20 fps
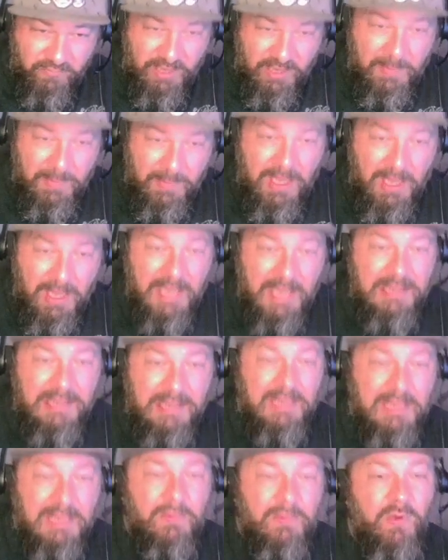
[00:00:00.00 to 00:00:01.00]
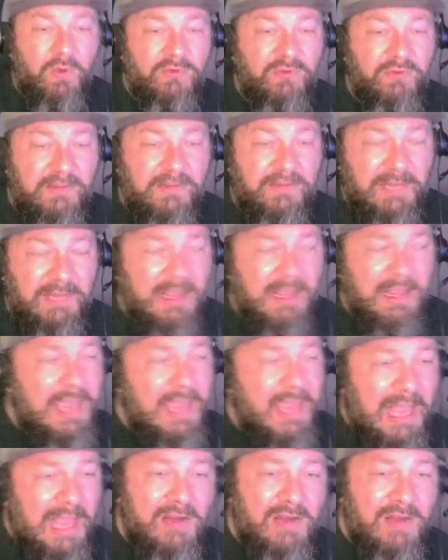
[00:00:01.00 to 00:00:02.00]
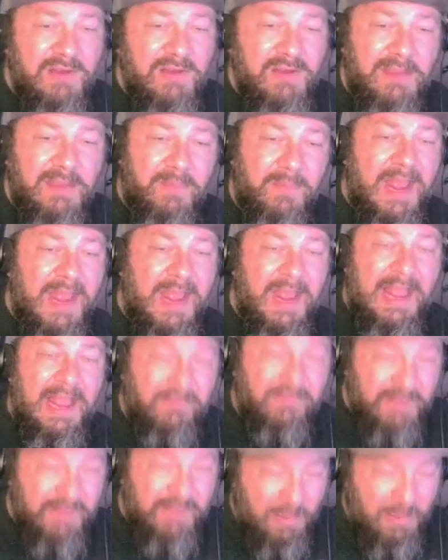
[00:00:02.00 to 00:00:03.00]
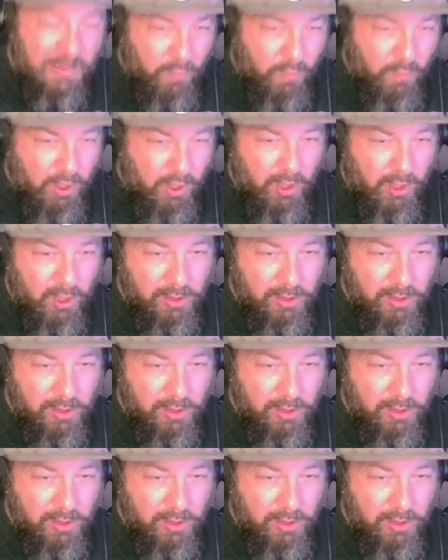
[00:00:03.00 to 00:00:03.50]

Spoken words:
behind them, or stuff like that. How do you get past that wall